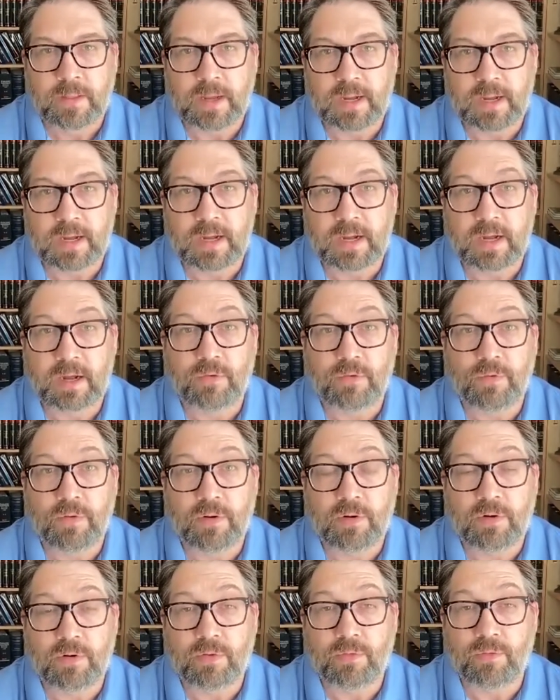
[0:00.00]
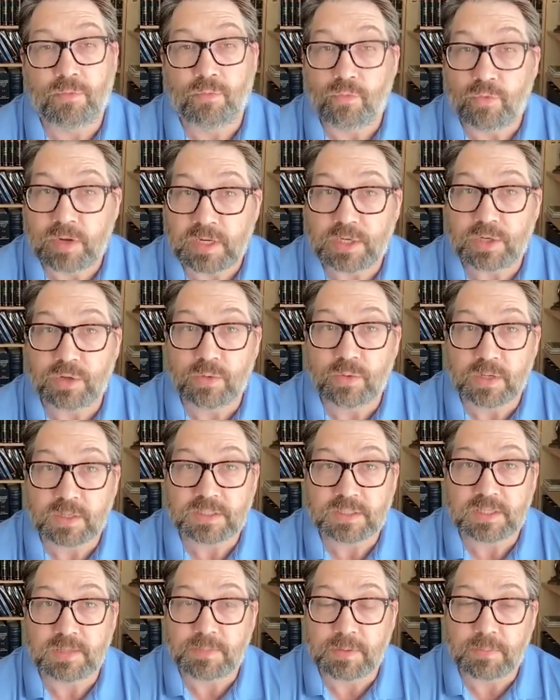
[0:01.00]
redo a
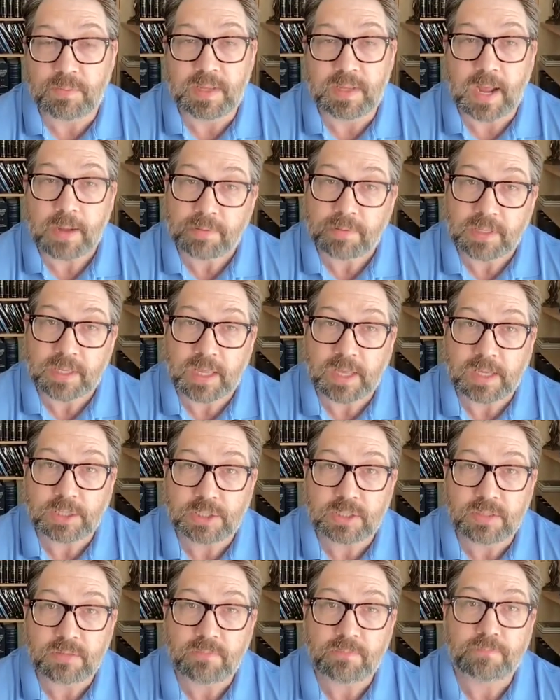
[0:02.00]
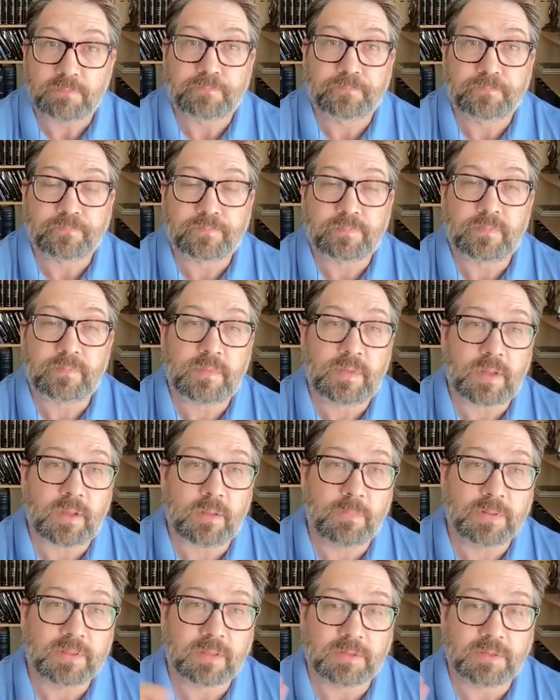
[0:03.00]
CPP application.
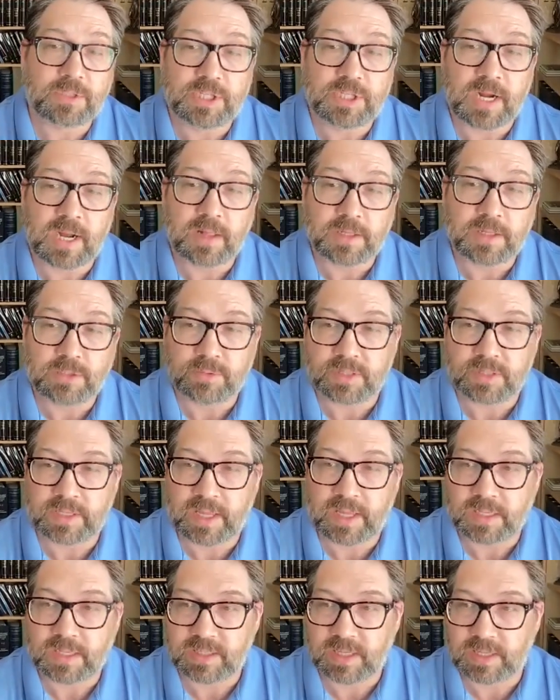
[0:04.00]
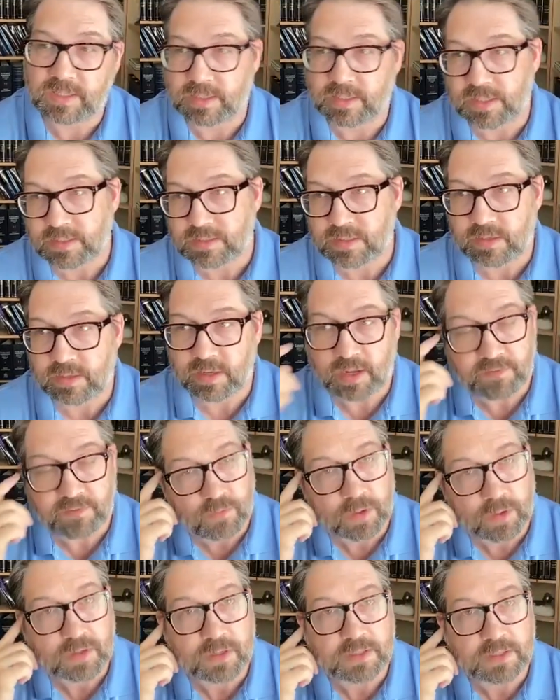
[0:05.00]
But the challenge with a case like this, and I've
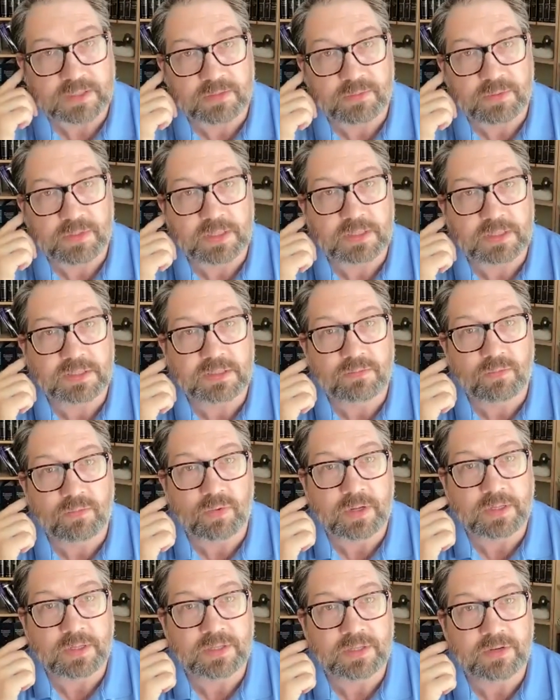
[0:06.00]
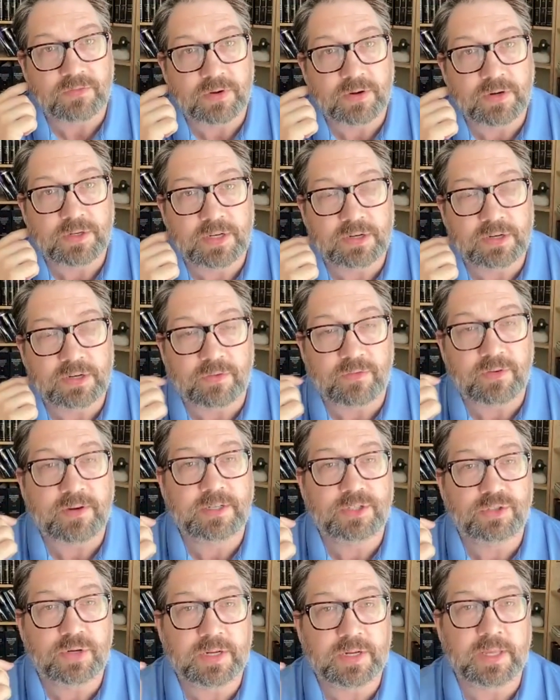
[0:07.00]
worked on some of these ones, they're
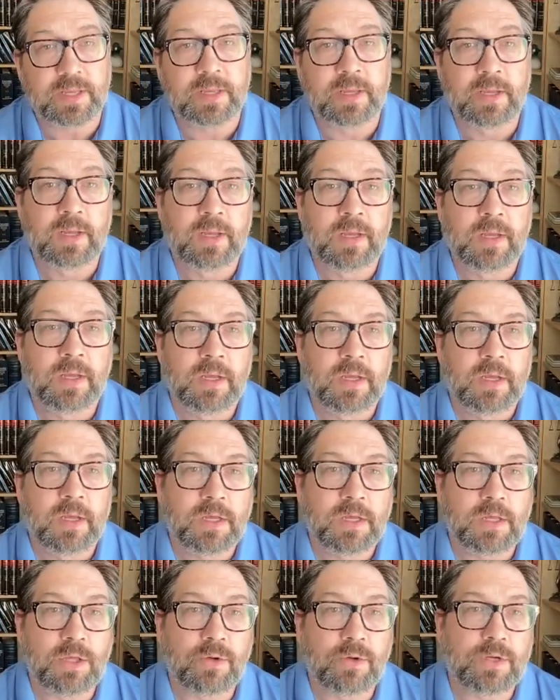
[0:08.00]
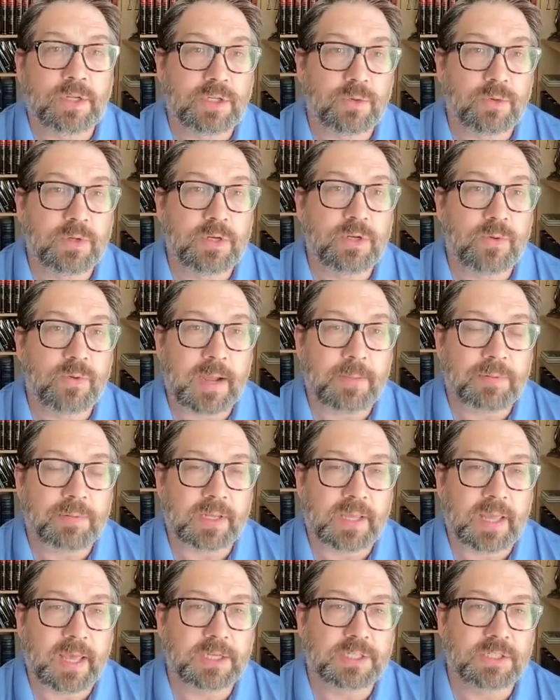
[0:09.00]
very tricky. You could do a new
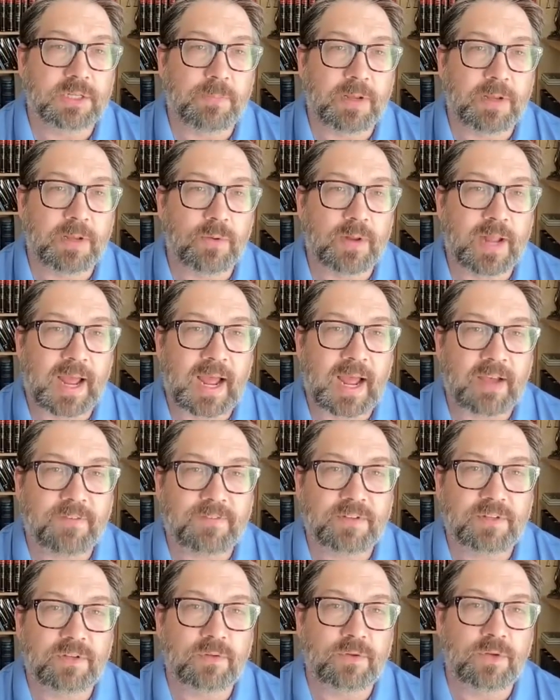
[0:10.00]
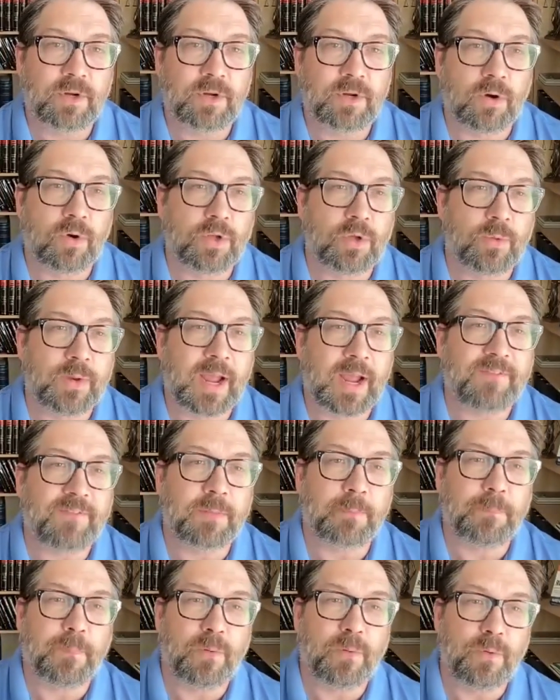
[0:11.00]
application, but you'd have
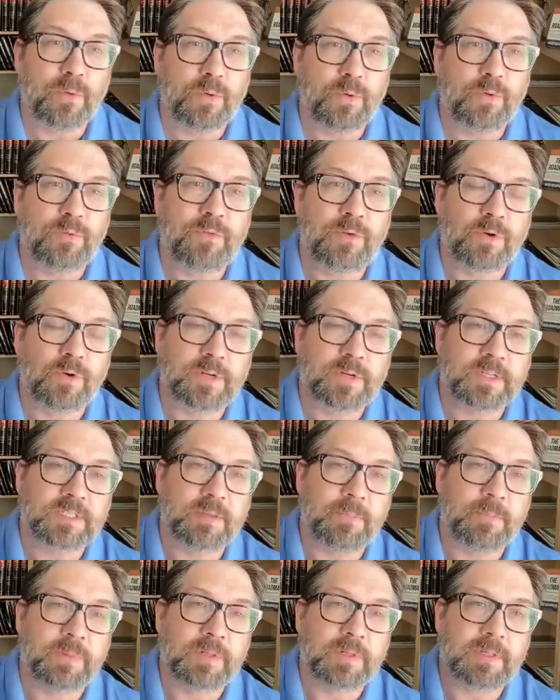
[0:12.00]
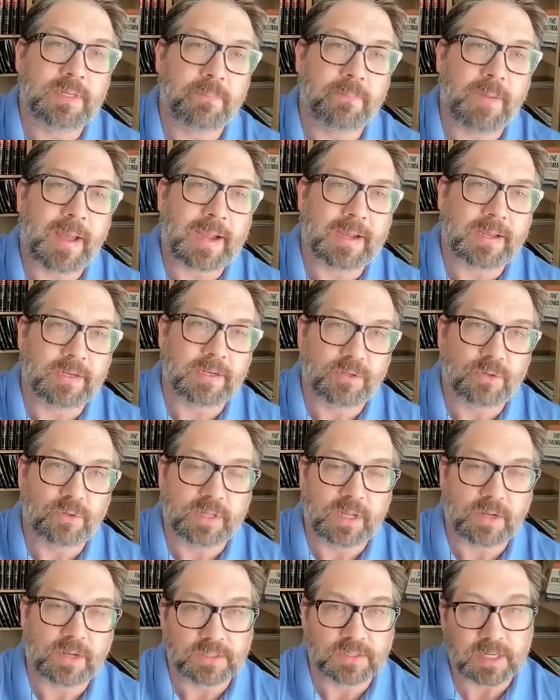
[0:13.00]
to prove your disability back in
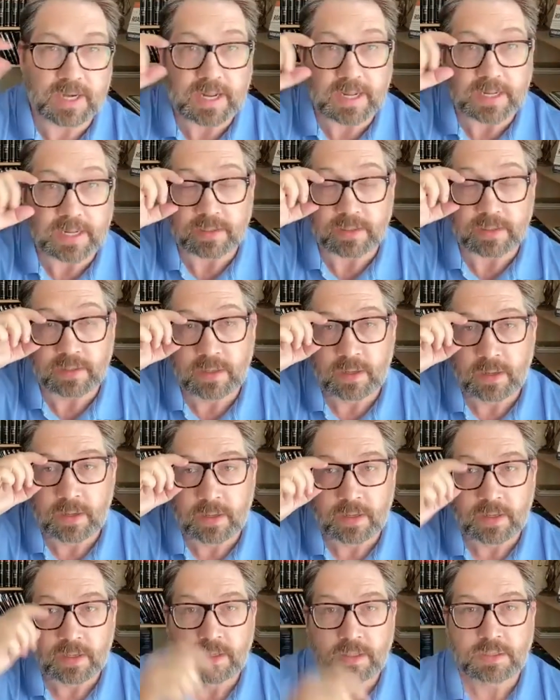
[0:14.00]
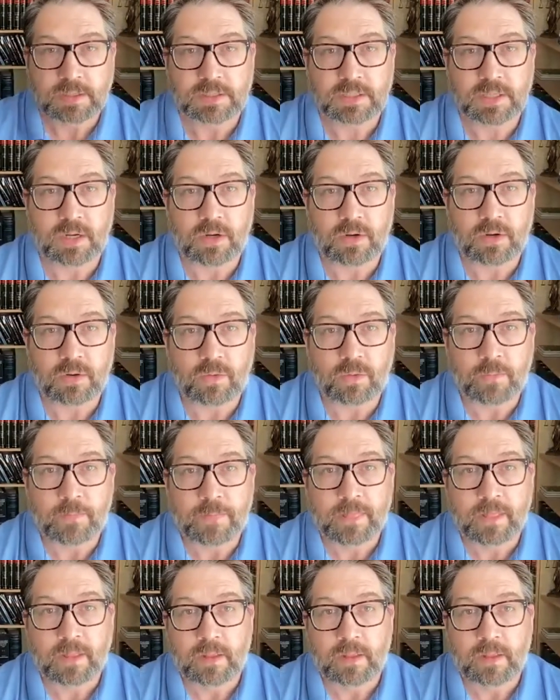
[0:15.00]
2008. So